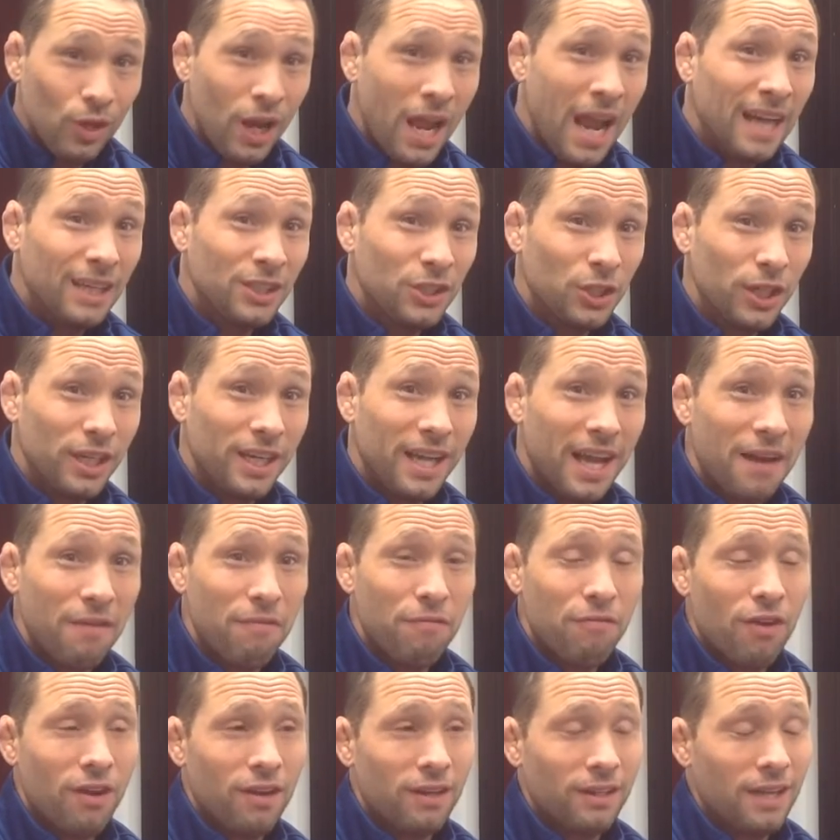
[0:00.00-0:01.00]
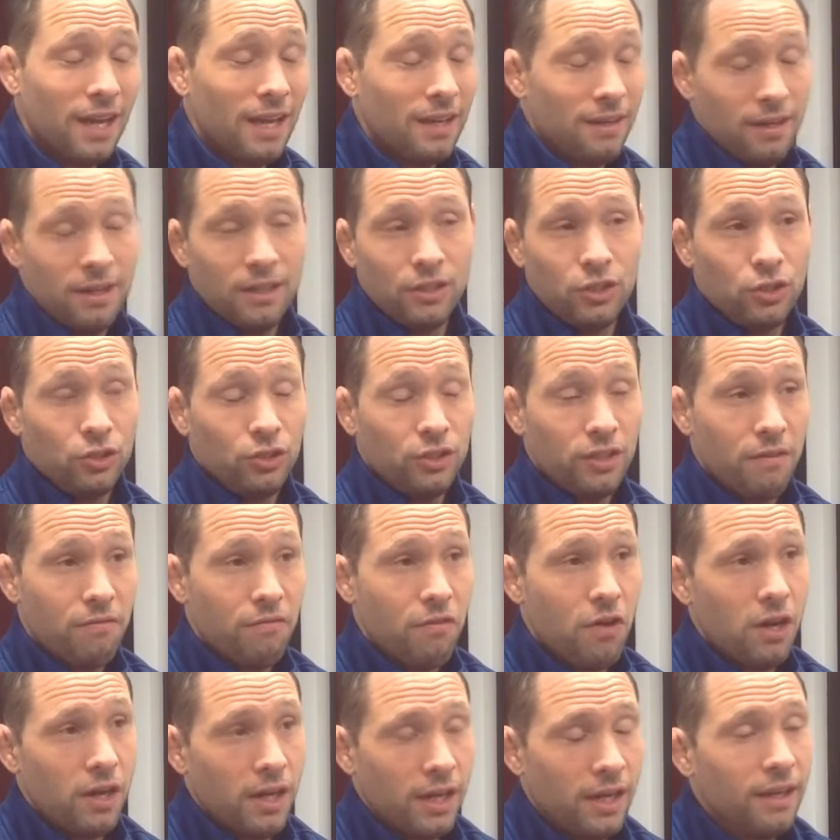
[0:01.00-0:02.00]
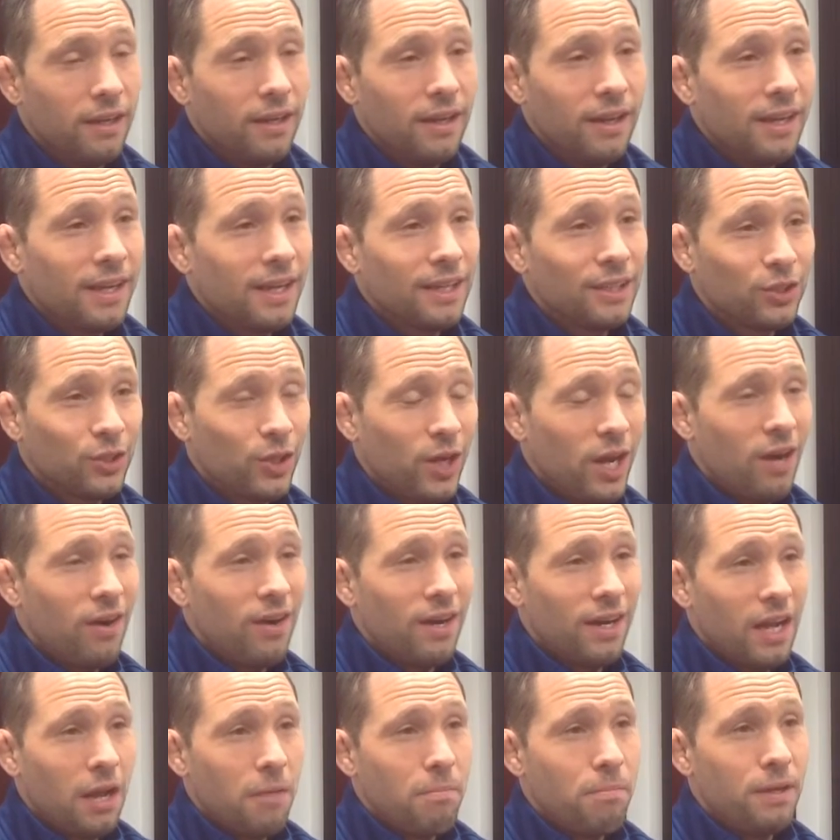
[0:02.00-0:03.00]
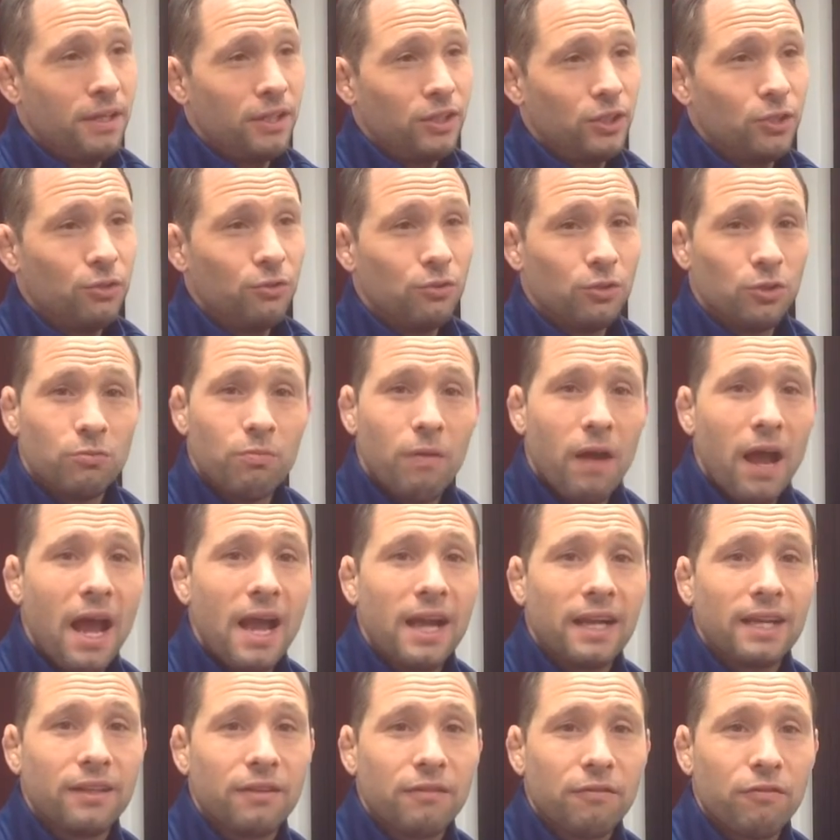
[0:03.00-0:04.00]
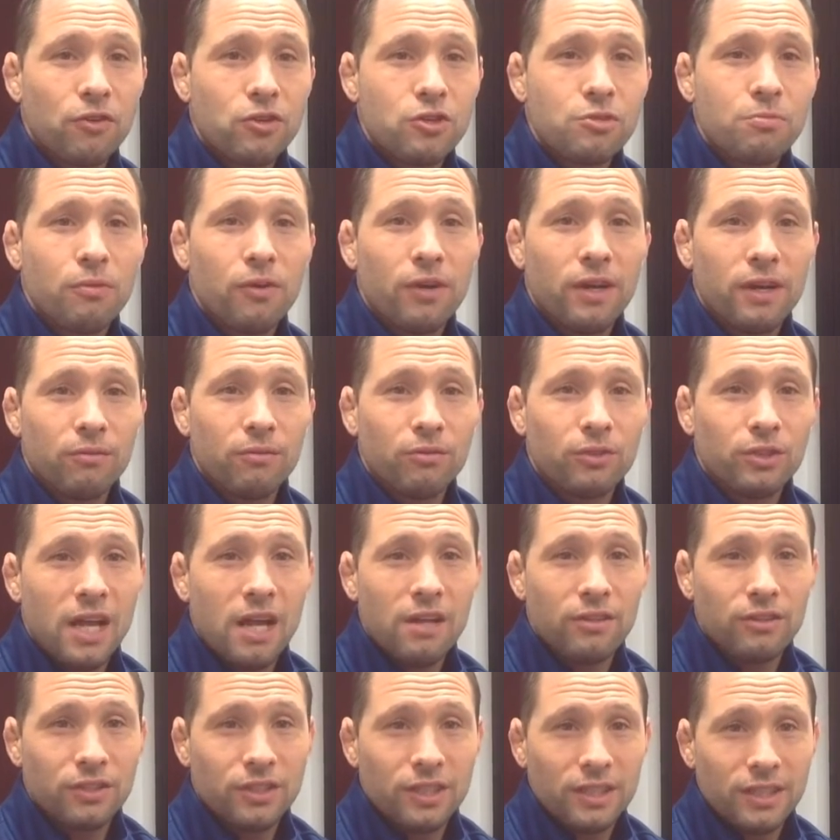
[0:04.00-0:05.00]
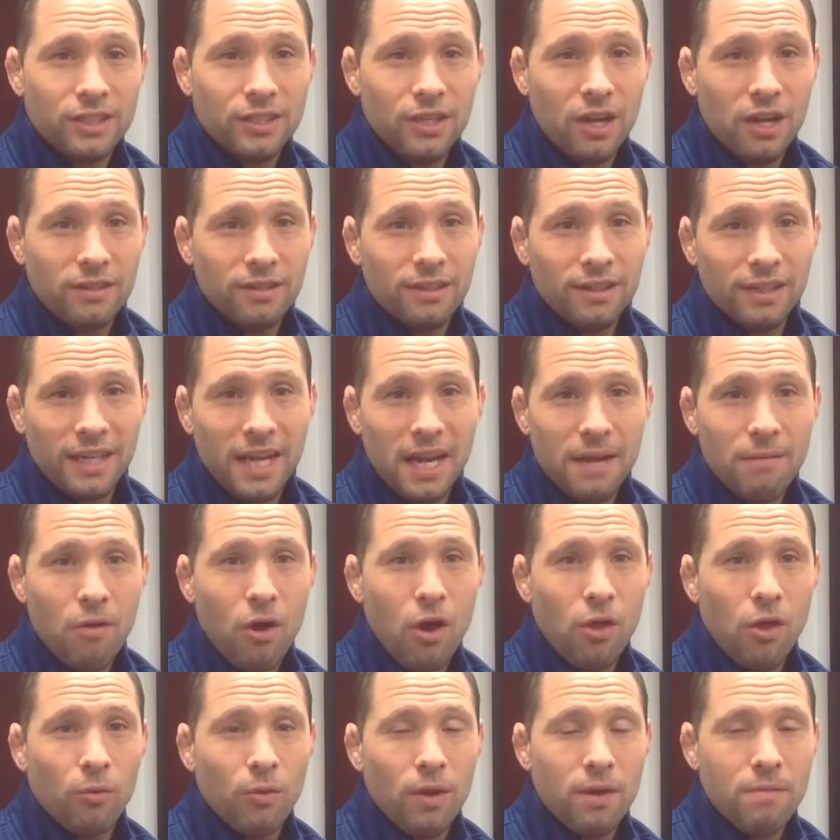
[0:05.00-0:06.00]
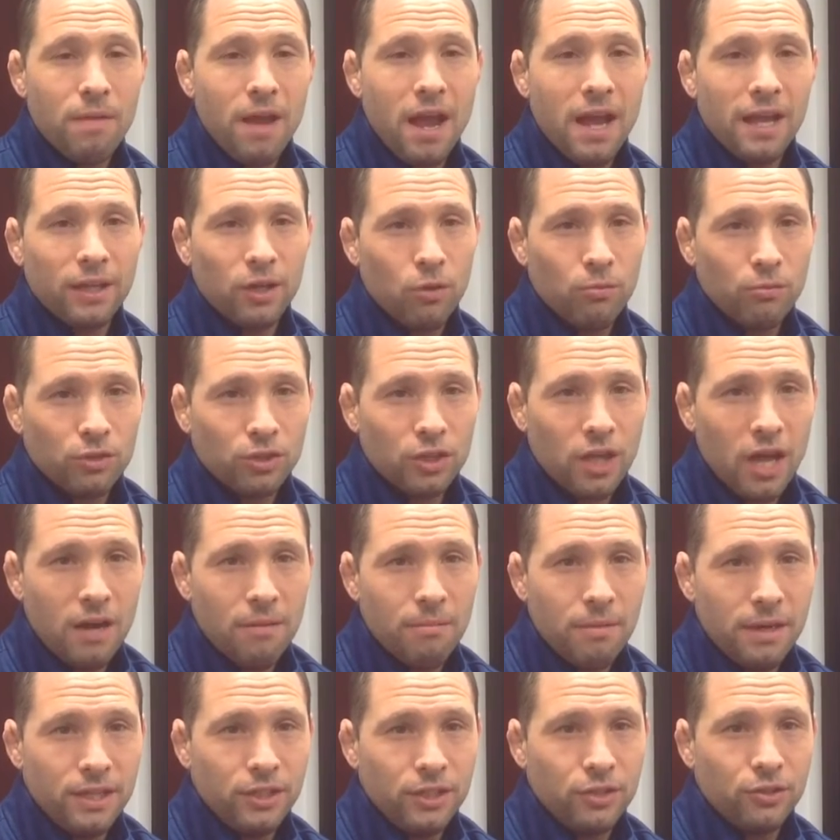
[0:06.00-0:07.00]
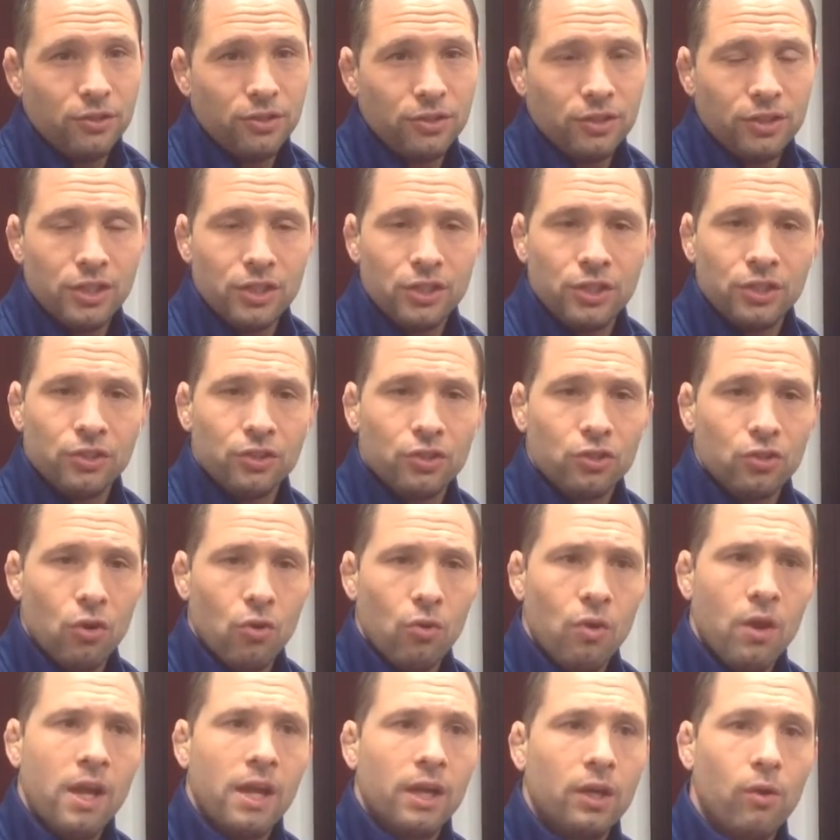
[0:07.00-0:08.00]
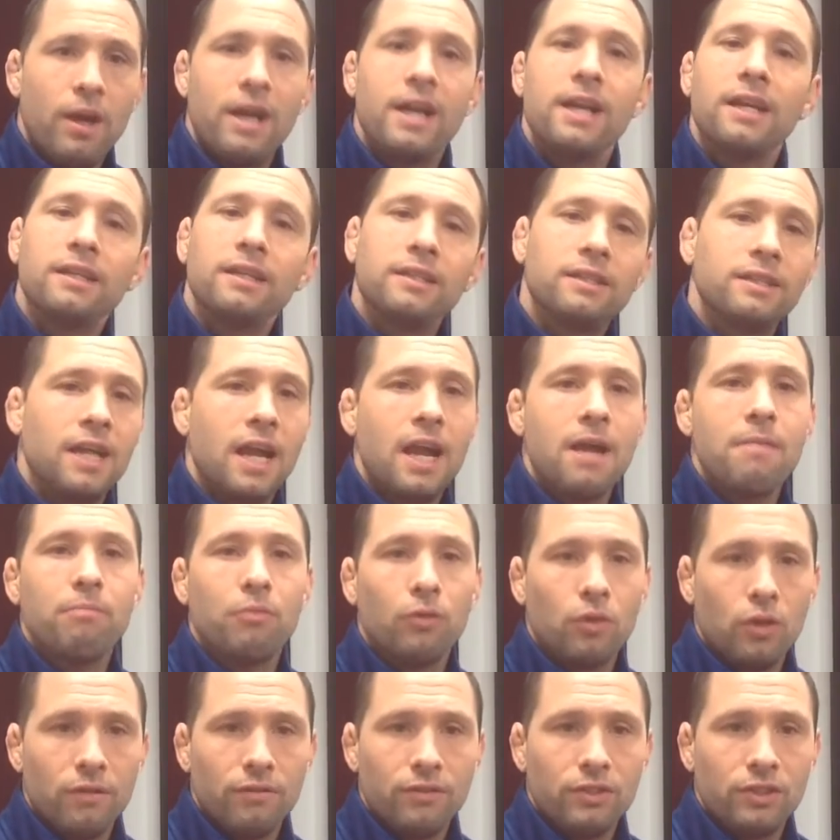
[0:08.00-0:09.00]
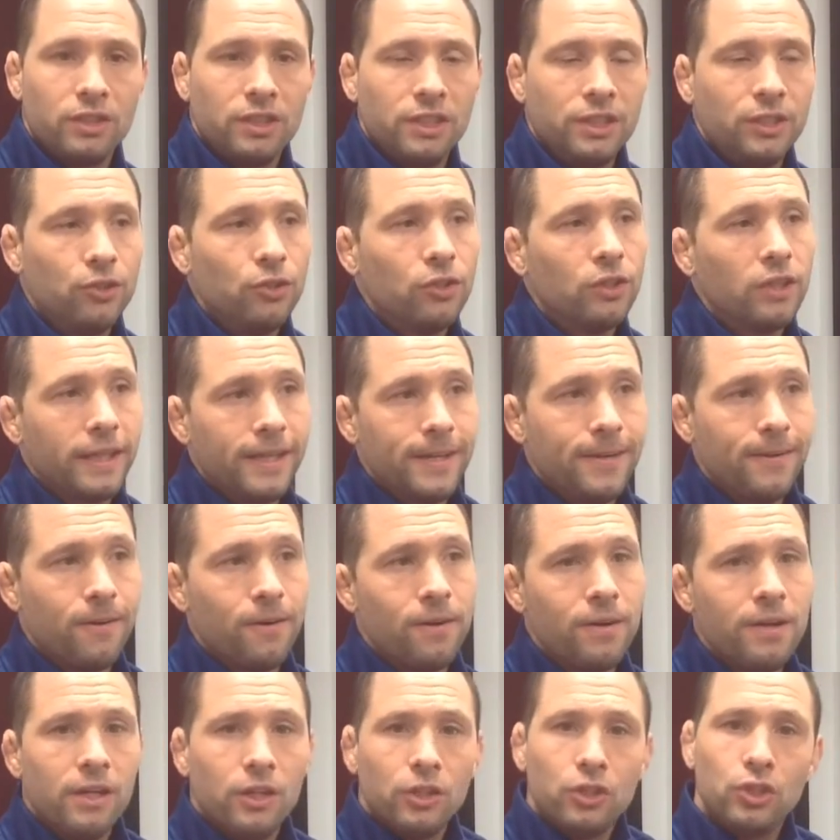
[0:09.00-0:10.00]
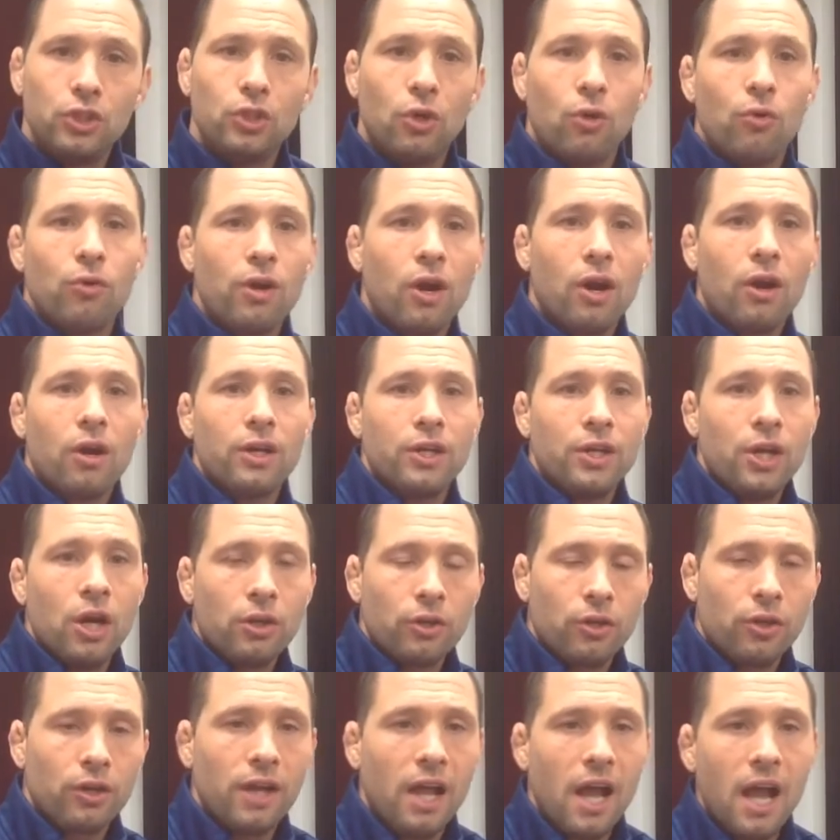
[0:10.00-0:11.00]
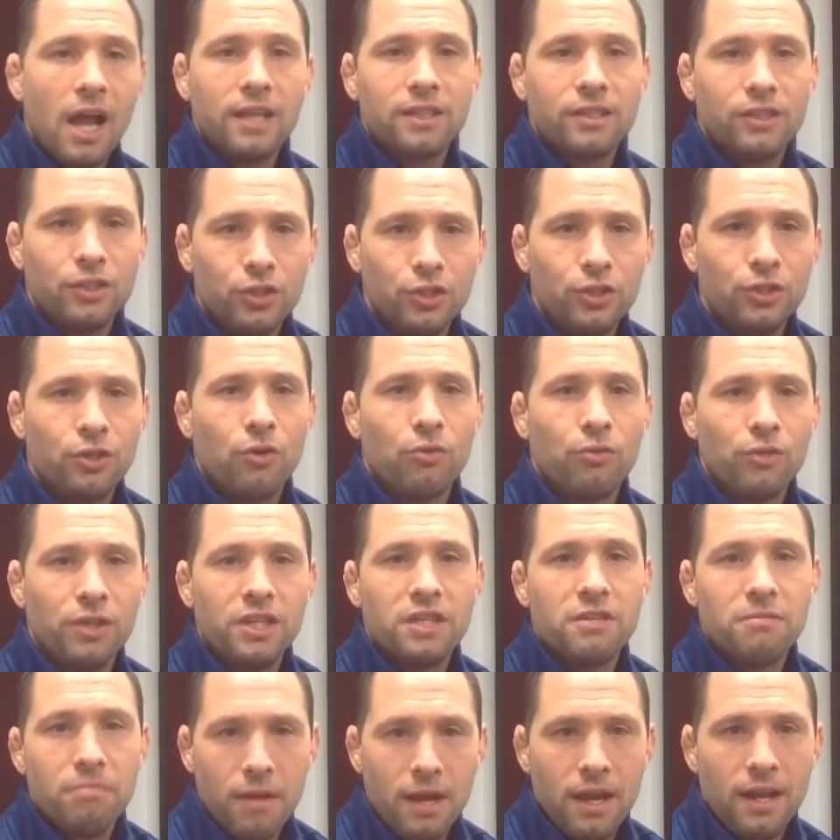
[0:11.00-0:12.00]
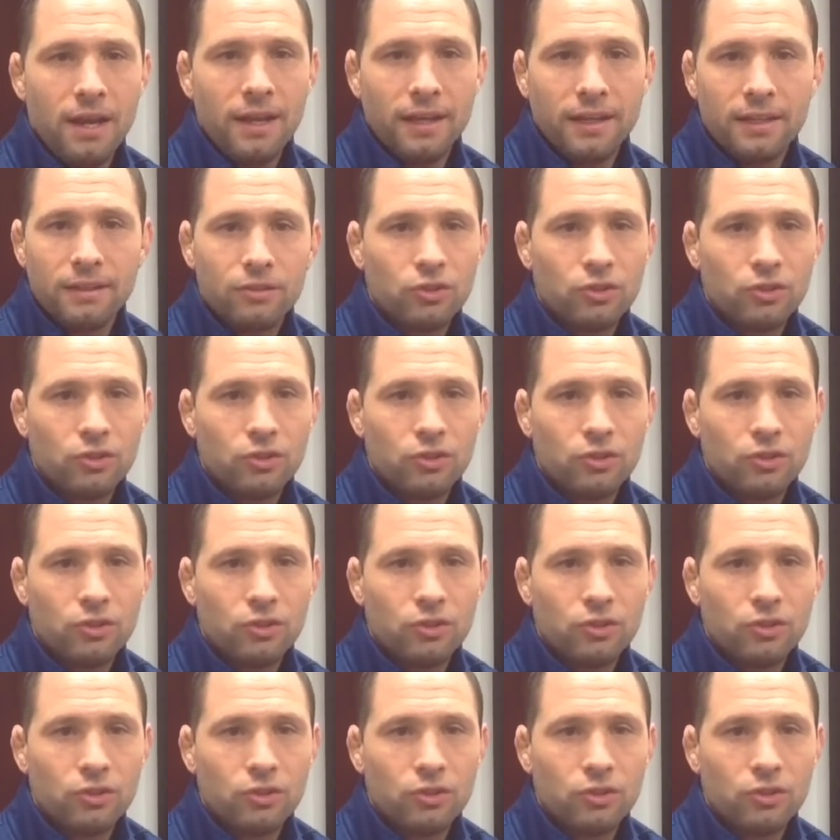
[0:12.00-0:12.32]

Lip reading: actually kind of fun, kind of scary. He got pitched to his back in the first period. He was down 6-0 and came all the way back and almost got a major decision. So great example of a senior leader showing our younger guys that you don't need to panic.